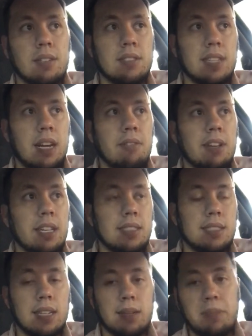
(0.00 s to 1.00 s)

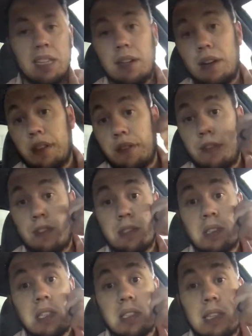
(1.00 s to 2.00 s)
Tyreek's going to be there the full
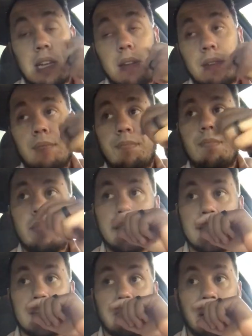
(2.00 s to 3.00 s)
season
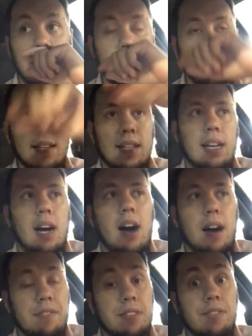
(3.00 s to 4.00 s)
despite
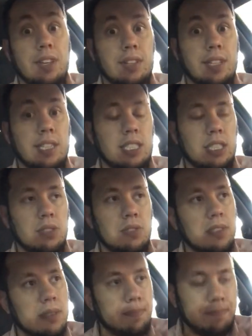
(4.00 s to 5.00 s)
off-the-field
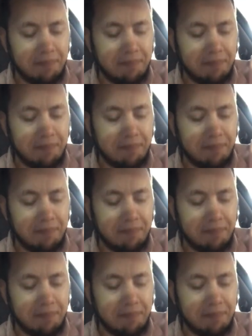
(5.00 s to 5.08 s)
issues.